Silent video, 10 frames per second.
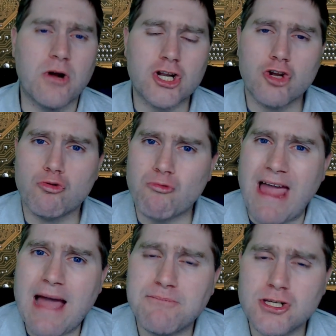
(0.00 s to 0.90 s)
They wanted to
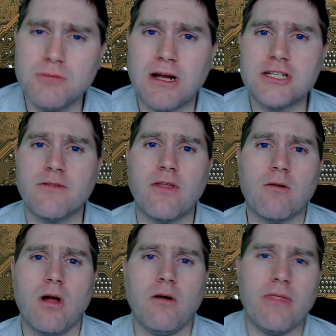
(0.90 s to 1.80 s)
grab too much of
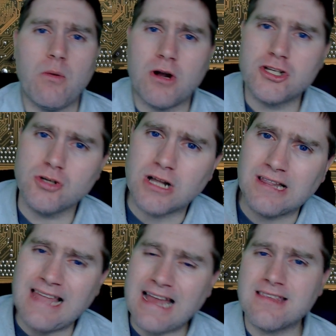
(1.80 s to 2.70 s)
their own. They wanted to
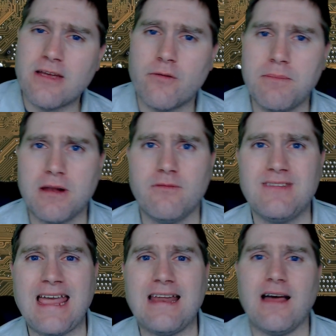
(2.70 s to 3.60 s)
collect every bit
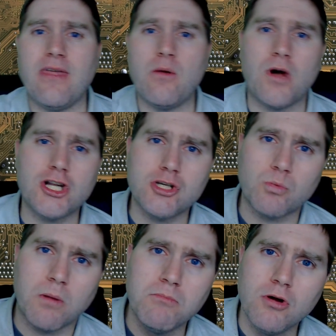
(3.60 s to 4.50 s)
of data. They wanted
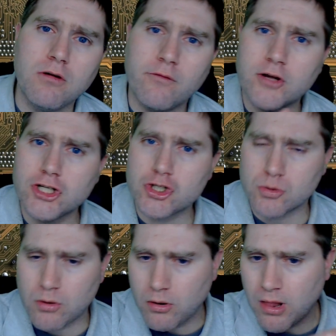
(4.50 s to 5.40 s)
to remove
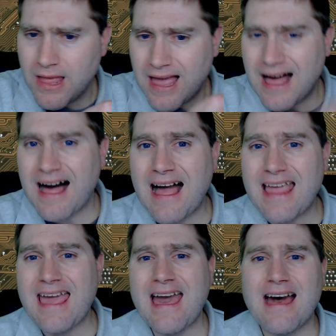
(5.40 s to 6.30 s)
control
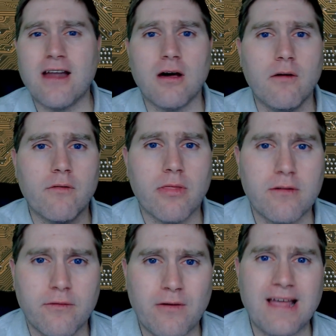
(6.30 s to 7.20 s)
I had over
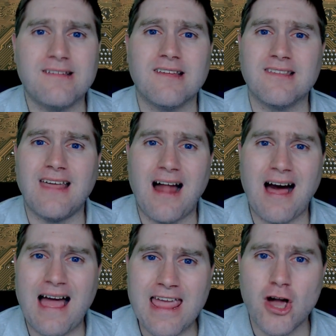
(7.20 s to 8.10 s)
the devices that
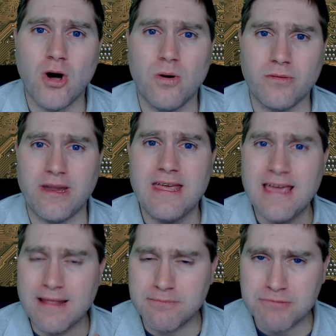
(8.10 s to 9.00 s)
I owned
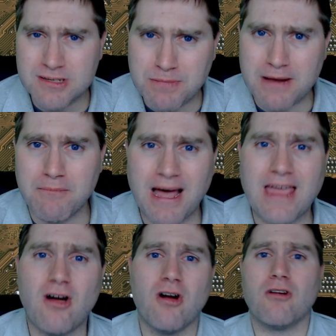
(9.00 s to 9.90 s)
and spent
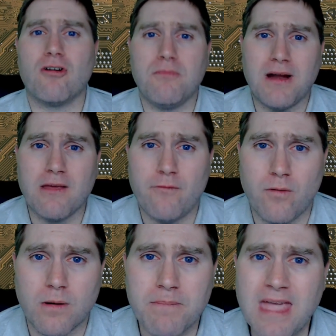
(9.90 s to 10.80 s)
my hard-earned money
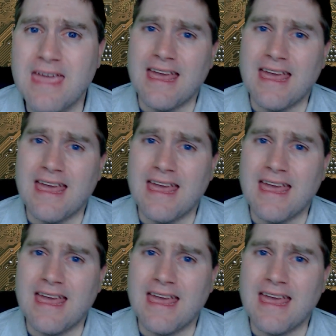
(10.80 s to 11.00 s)
for.